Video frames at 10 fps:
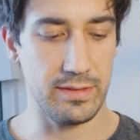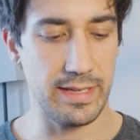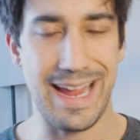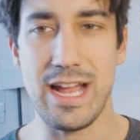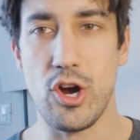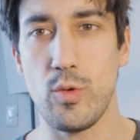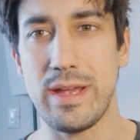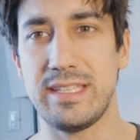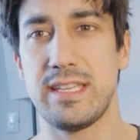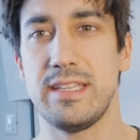like I
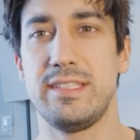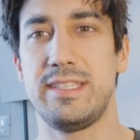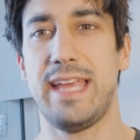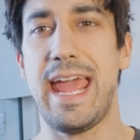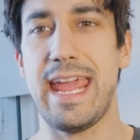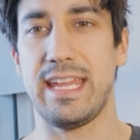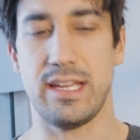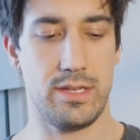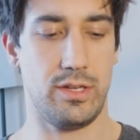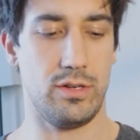always say.
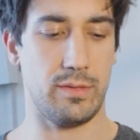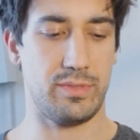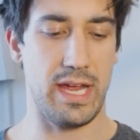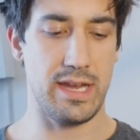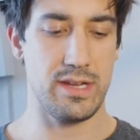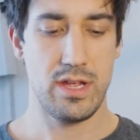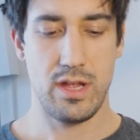You know what I'm saying?